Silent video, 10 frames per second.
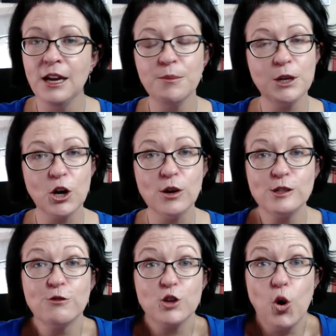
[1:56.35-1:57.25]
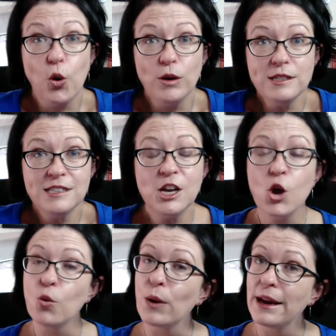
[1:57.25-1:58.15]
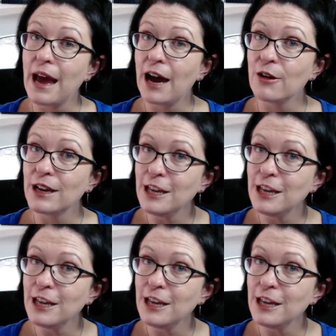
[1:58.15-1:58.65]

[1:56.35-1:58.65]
Because of course, when our